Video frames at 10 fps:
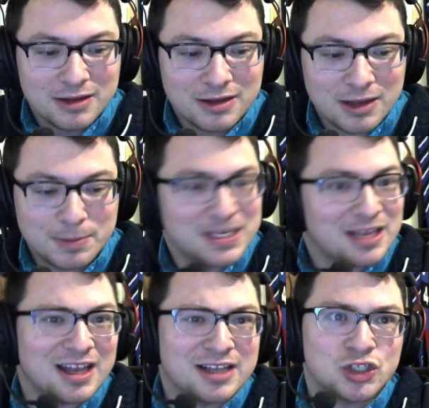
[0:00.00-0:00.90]

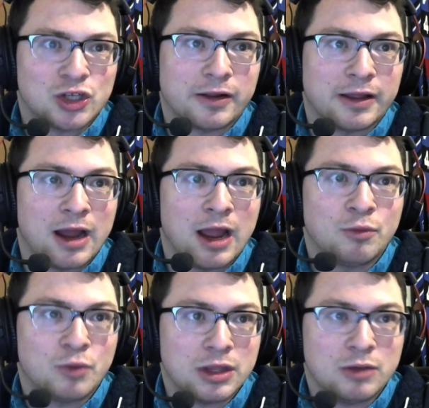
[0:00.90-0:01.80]
upset that it's Charlotte. I
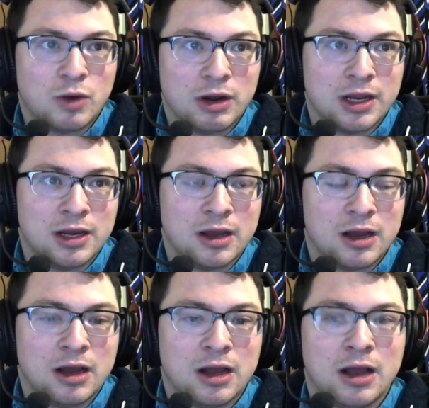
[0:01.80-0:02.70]
really wanted
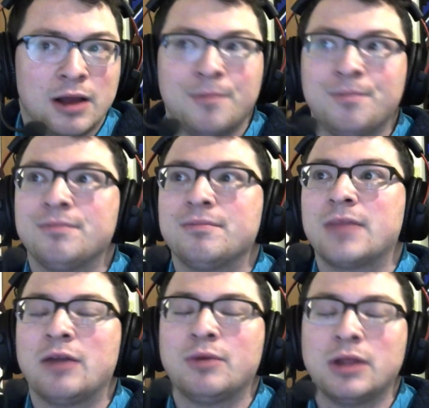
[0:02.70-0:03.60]

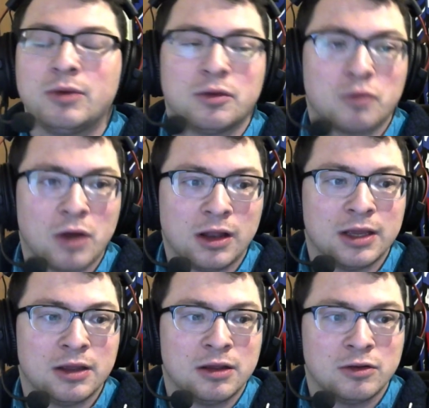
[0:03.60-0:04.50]

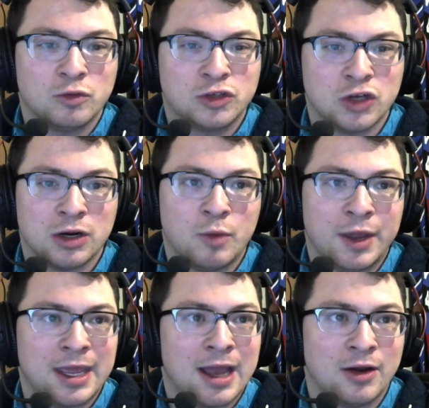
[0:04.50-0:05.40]
Raleigh, Durham,
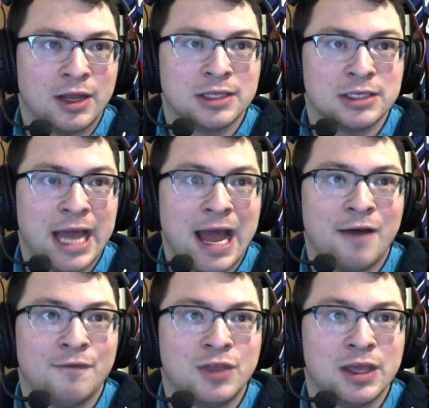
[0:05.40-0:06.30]
Wake County to
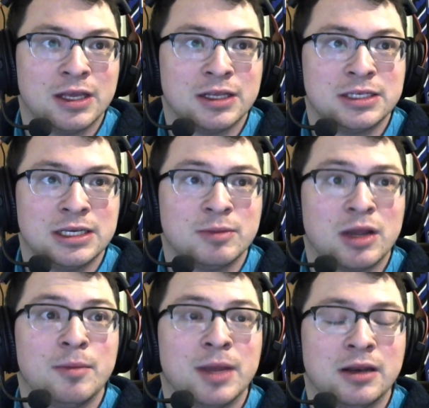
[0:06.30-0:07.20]
have the team
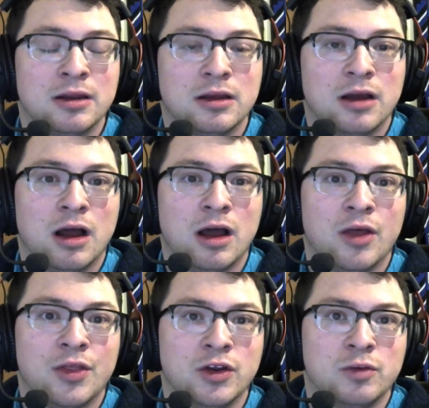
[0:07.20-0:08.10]
come in,
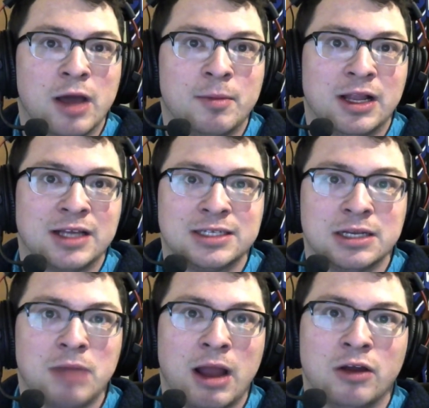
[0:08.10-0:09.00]
the new MLS
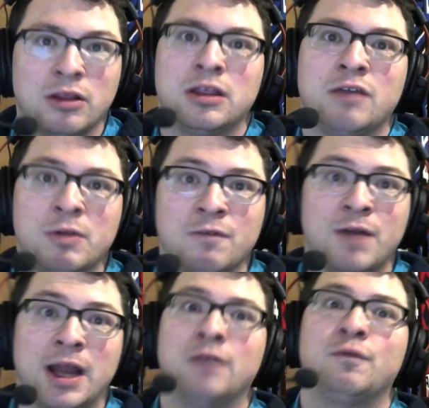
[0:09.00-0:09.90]
team. I know that they've been
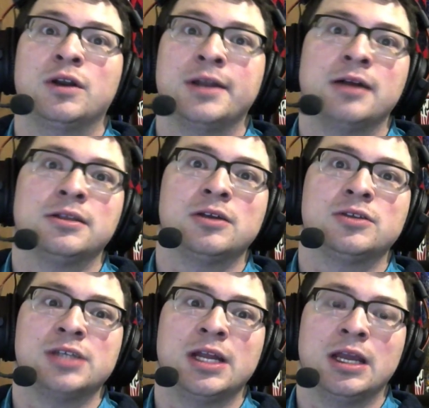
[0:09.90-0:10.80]
fighting for a downtown
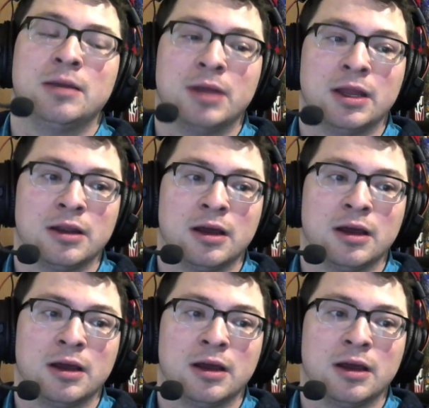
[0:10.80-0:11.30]
stadium and